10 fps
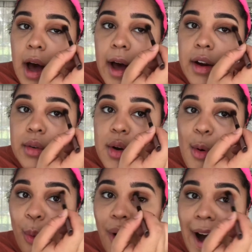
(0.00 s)
I don't know
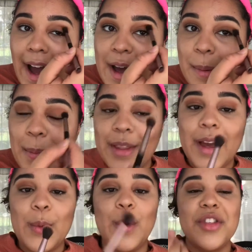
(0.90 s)
why, but
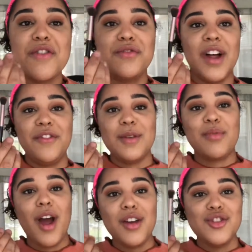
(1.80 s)
like with a fluffy
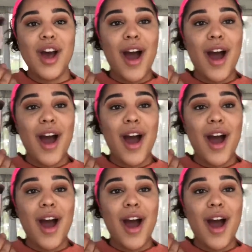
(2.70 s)
brush,